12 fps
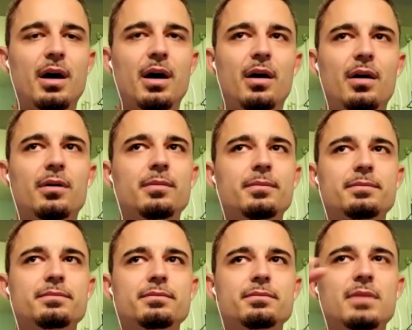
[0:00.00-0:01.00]
and
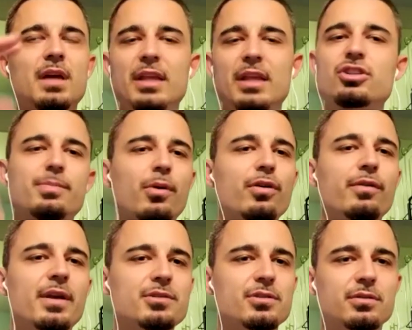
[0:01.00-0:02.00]
it just
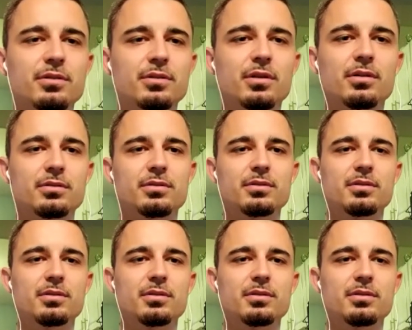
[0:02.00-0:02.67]
motivates you, you know?